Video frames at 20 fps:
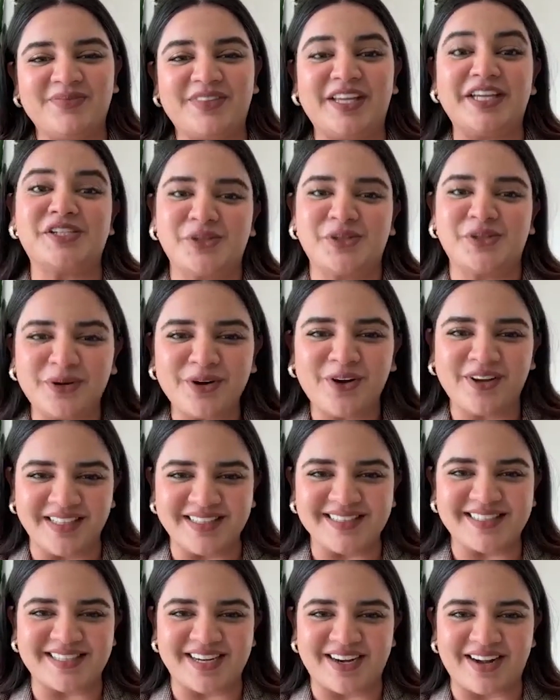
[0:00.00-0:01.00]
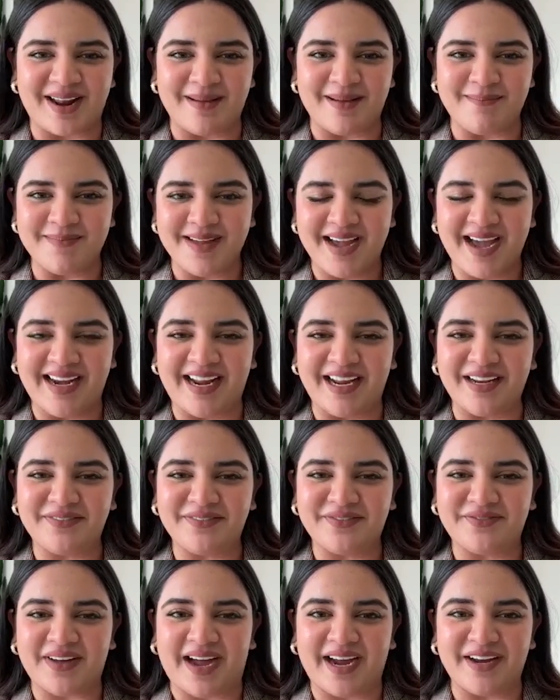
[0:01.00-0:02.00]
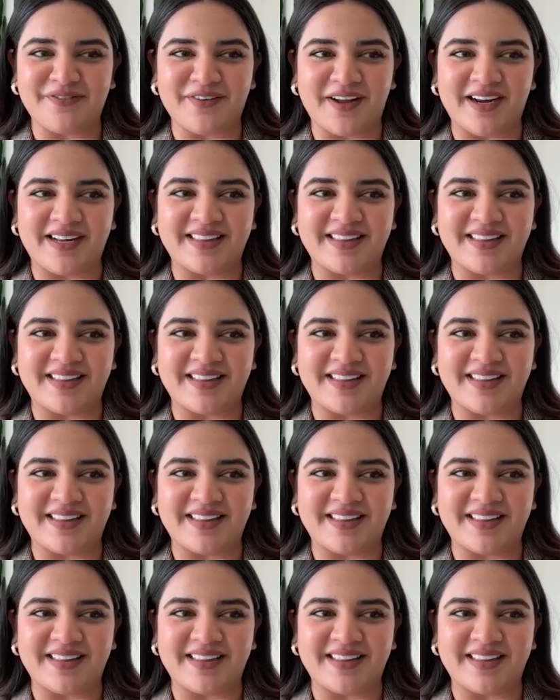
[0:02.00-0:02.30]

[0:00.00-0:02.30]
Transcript: they showed on Instagram. And I felt